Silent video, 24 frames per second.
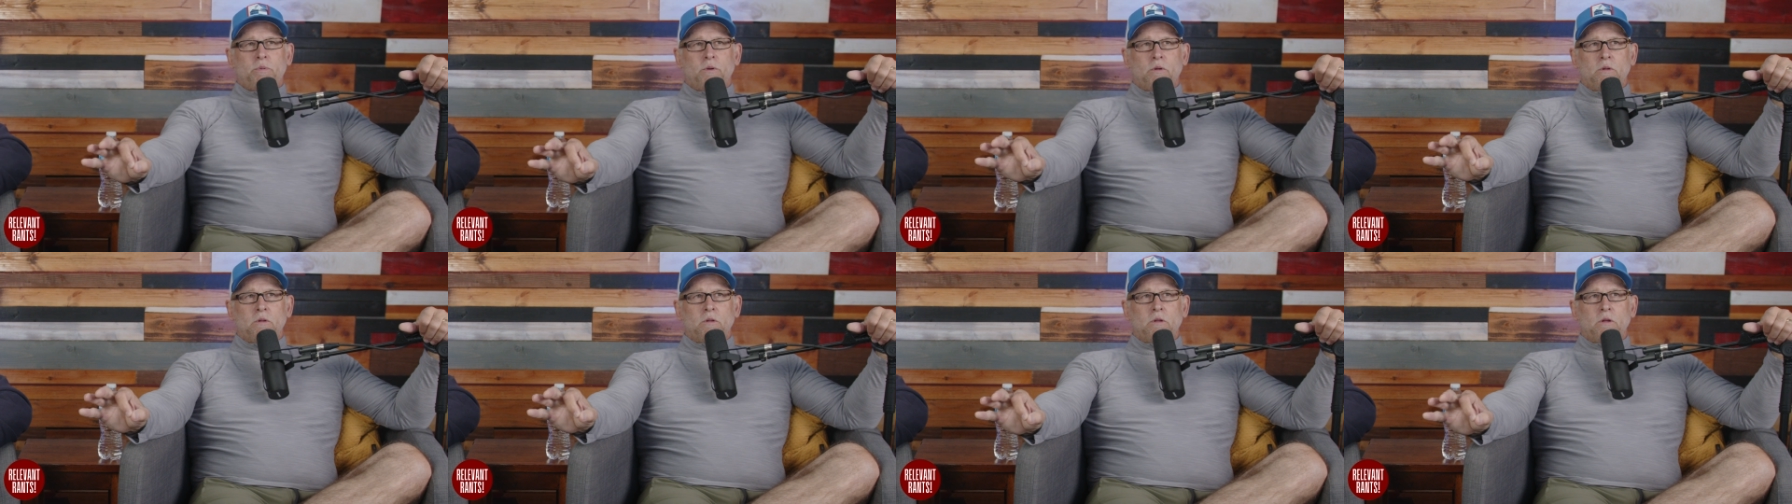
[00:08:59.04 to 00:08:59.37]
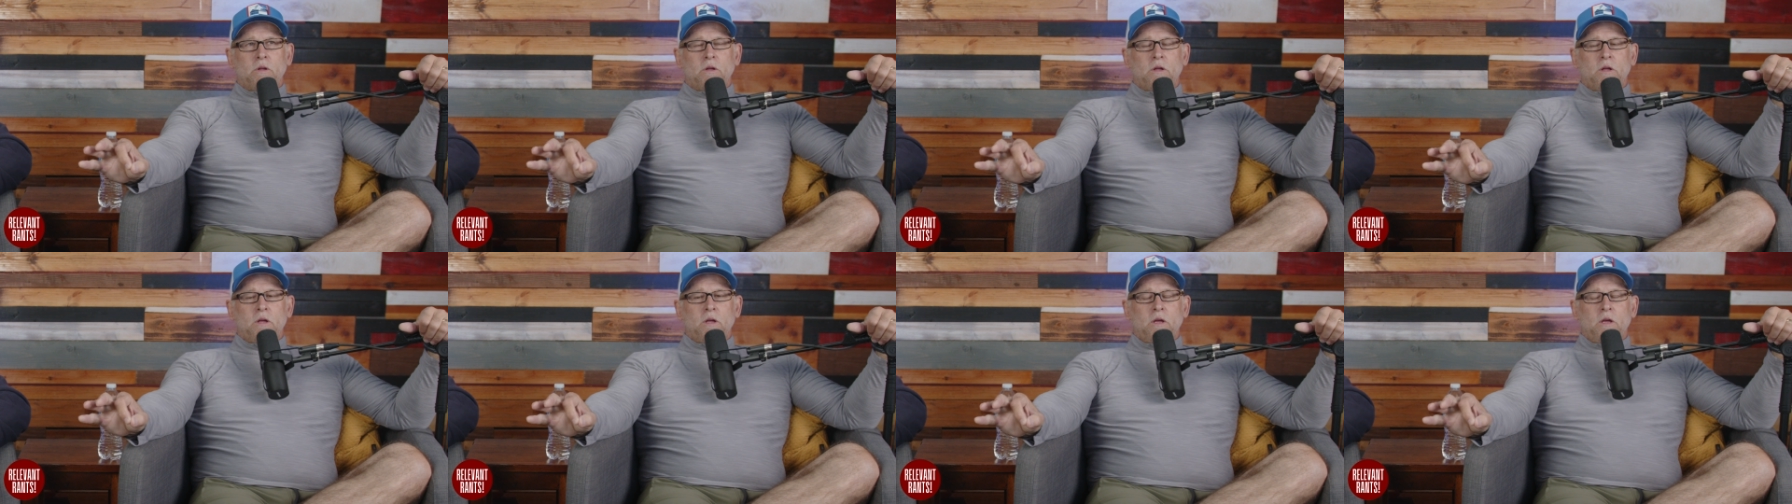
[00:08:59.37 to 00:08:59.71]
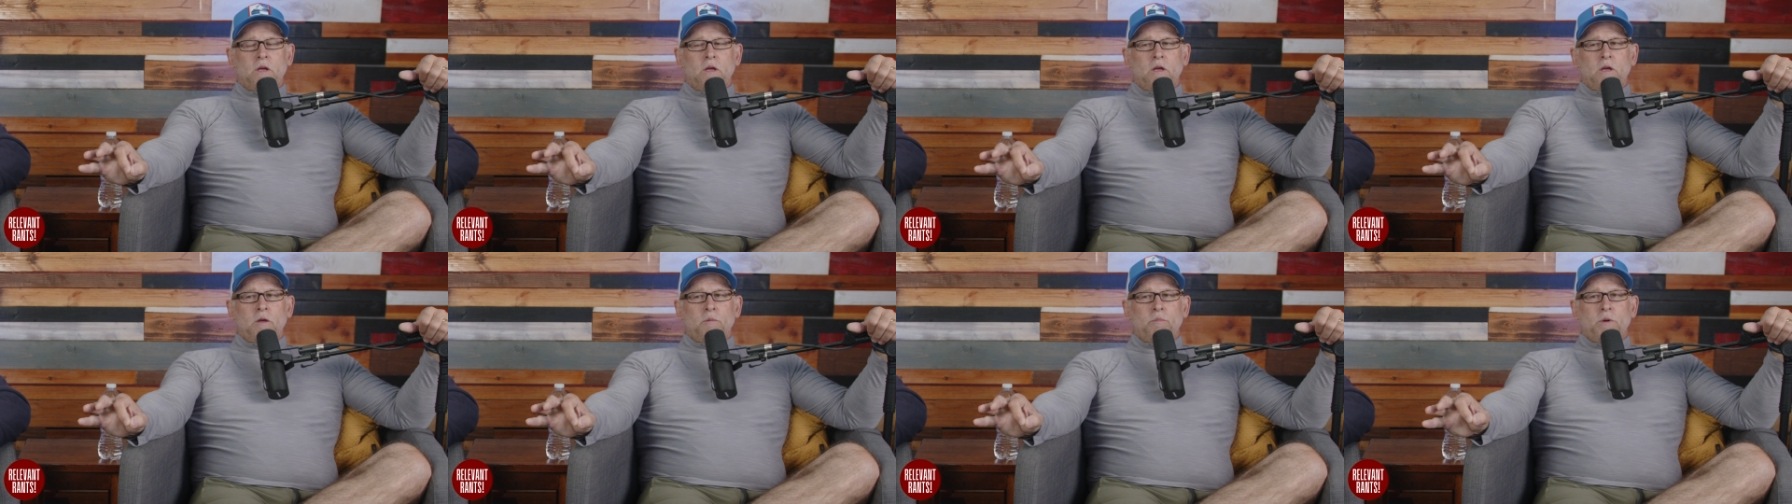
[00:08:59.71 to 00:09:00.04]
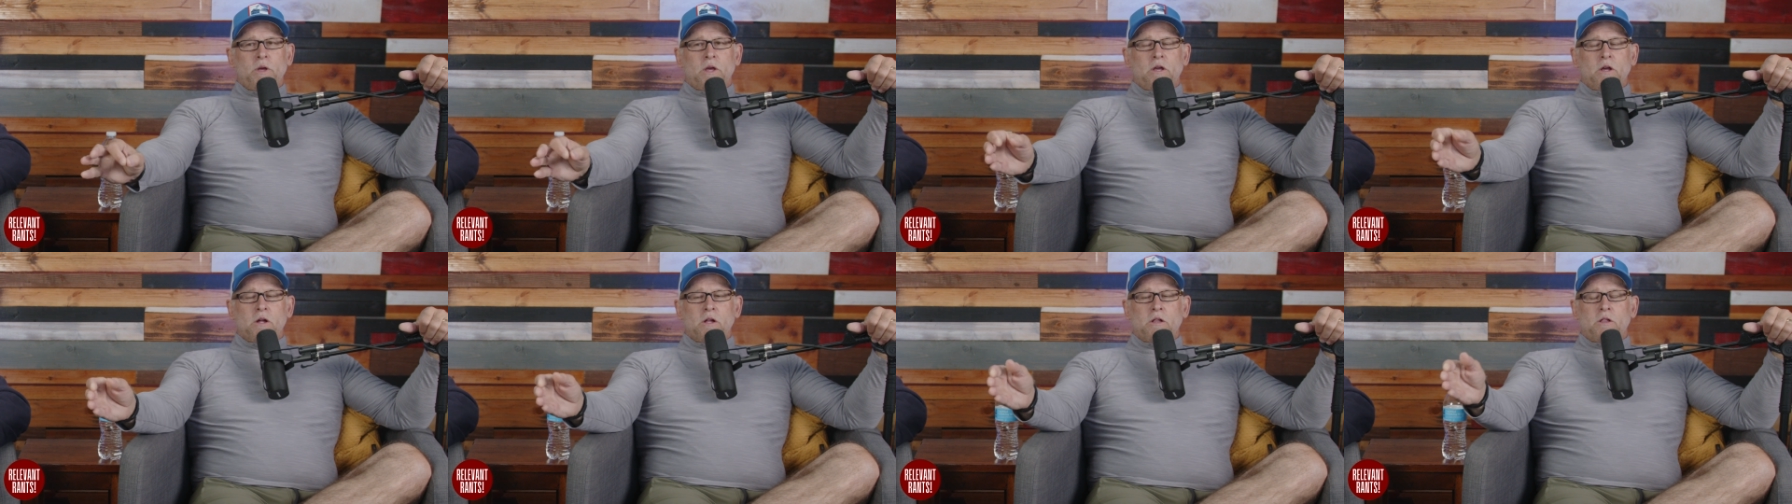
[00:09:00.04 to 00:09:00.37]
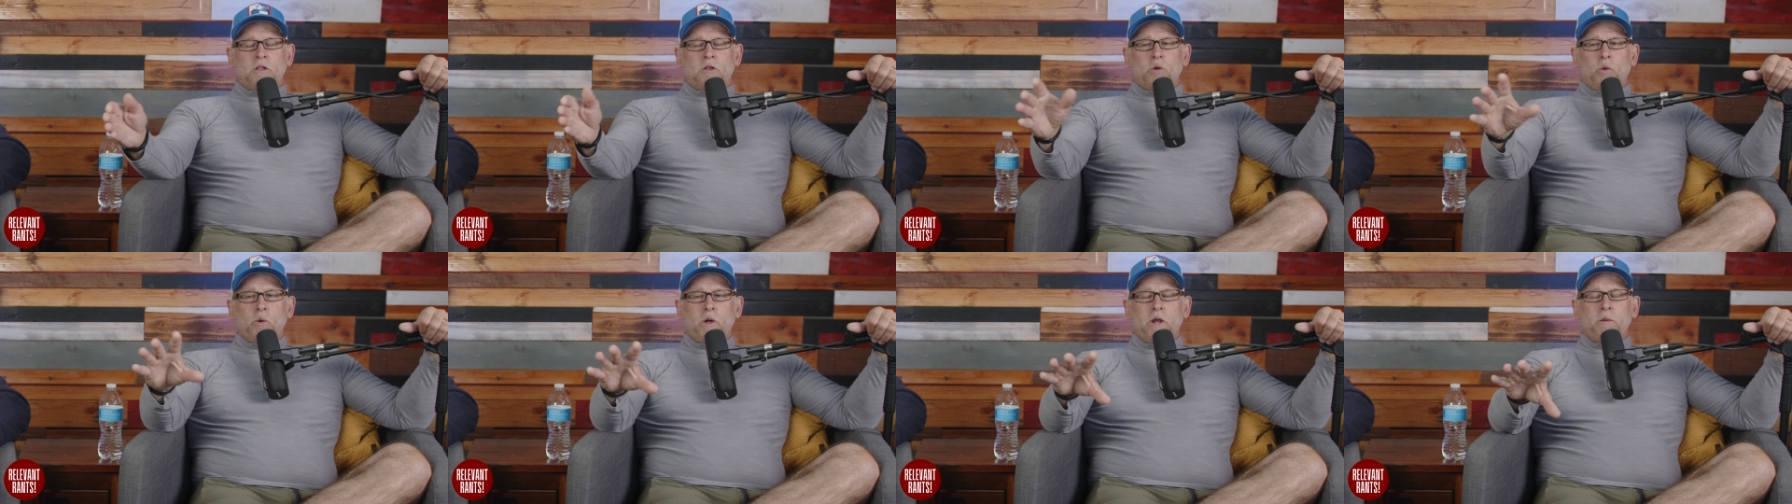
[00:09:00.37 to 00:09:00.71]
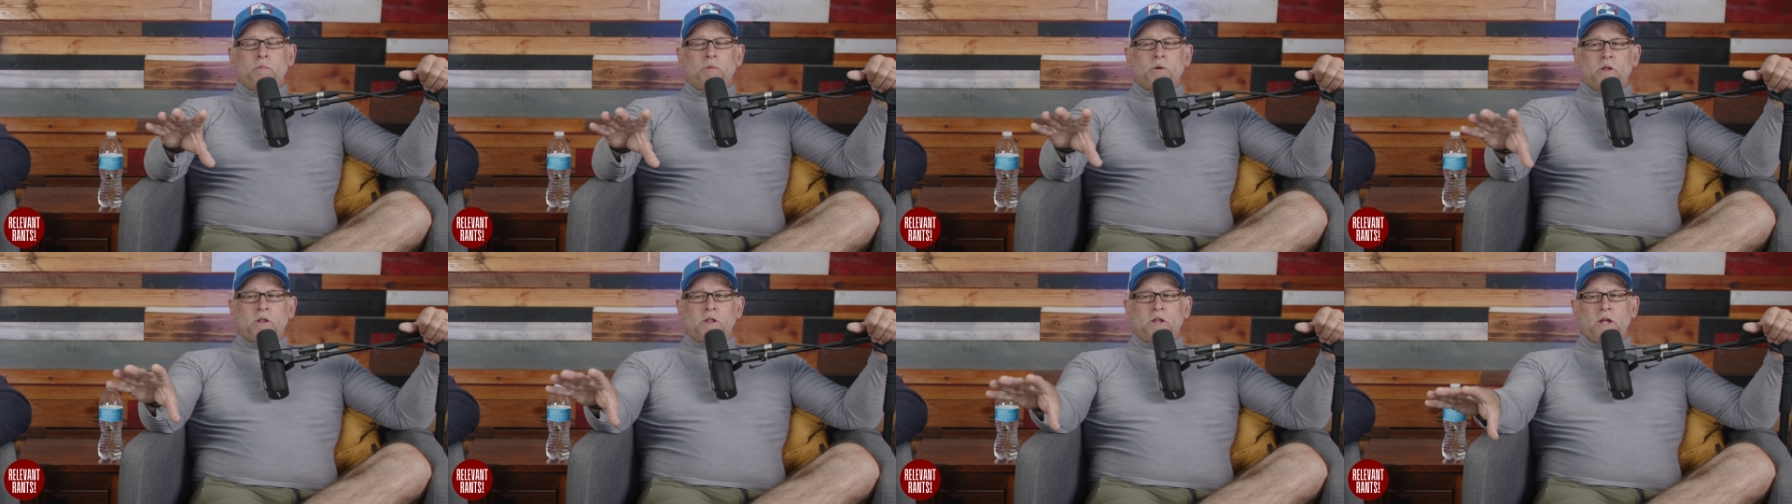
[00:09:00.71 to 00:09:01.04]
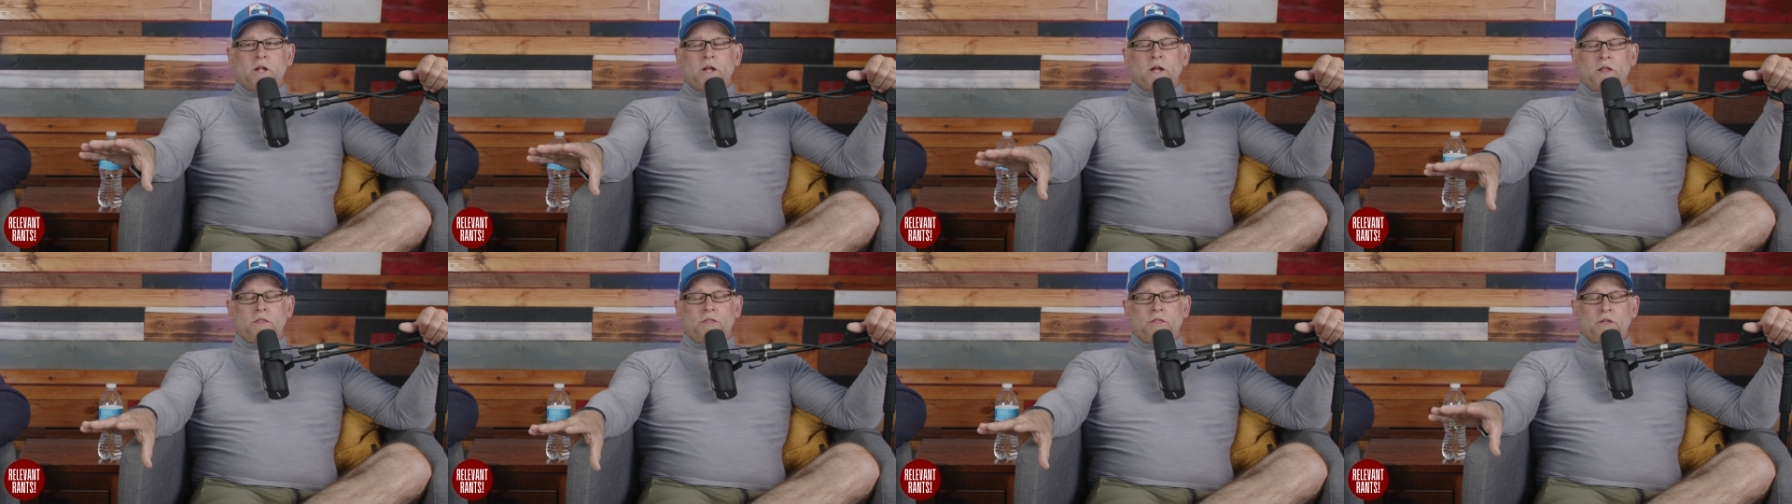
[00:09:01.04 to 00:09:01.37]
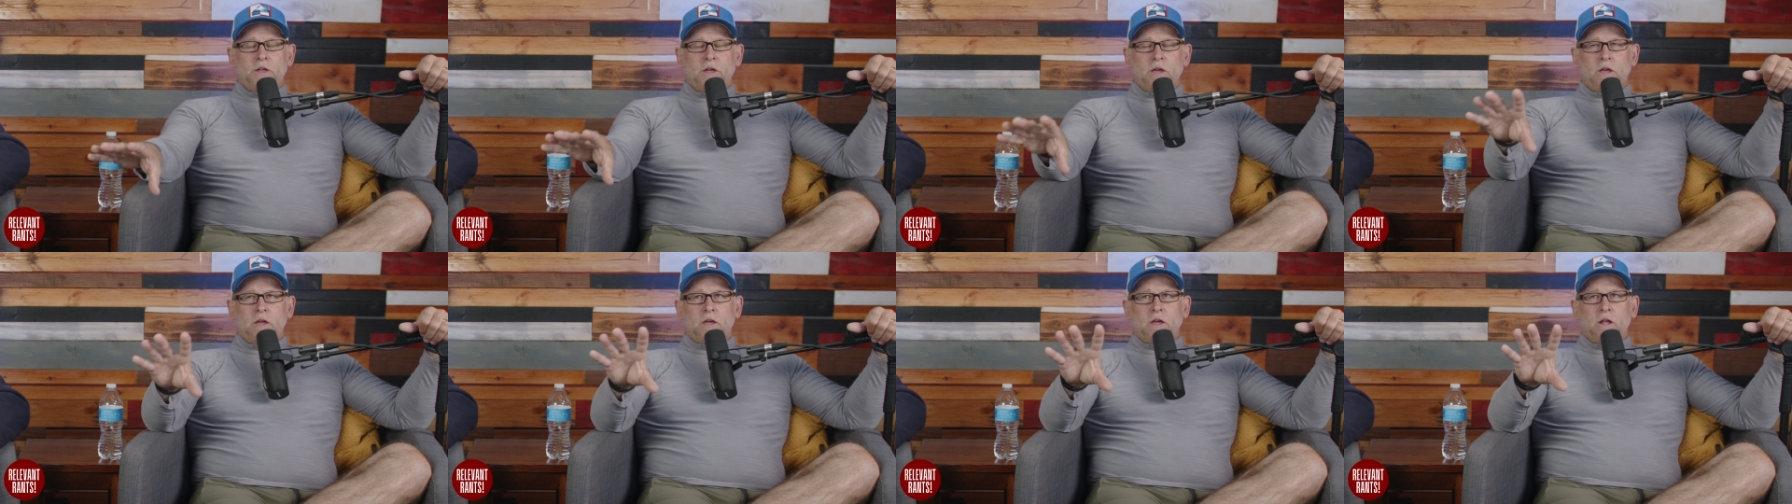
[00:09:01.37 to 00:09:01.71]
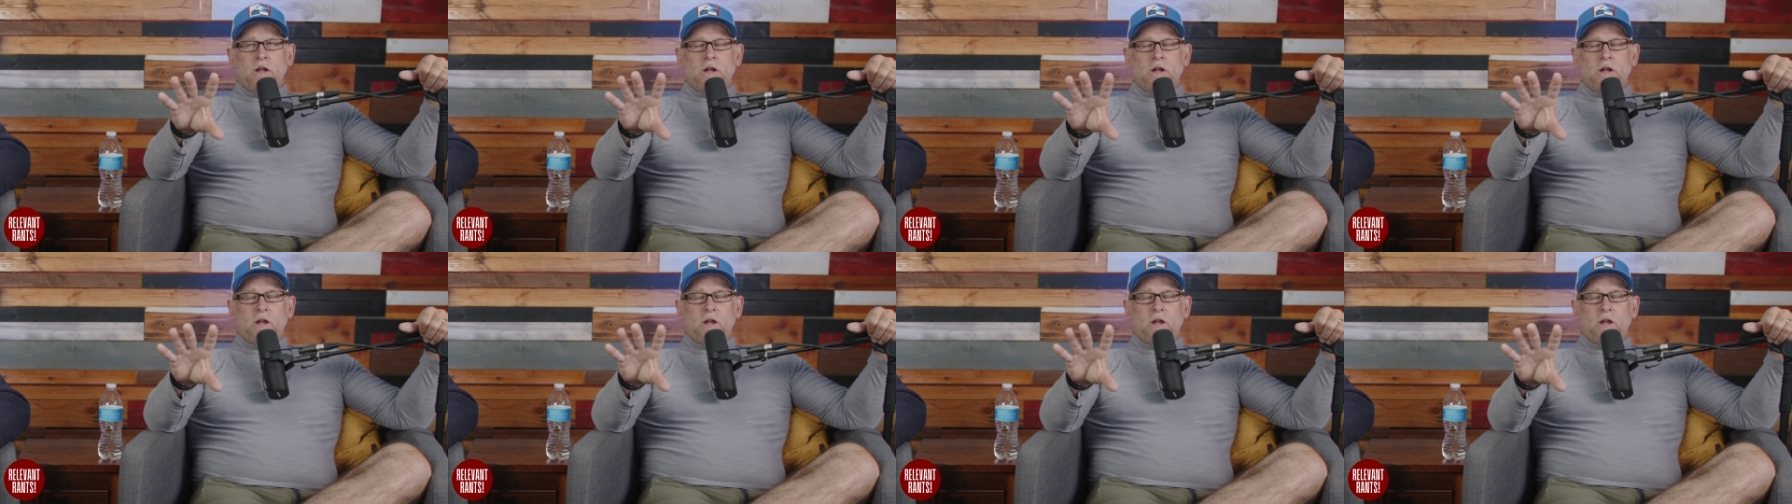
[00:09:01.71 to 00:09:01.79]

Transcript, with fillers: Absolutely not. No, because 20%, I think,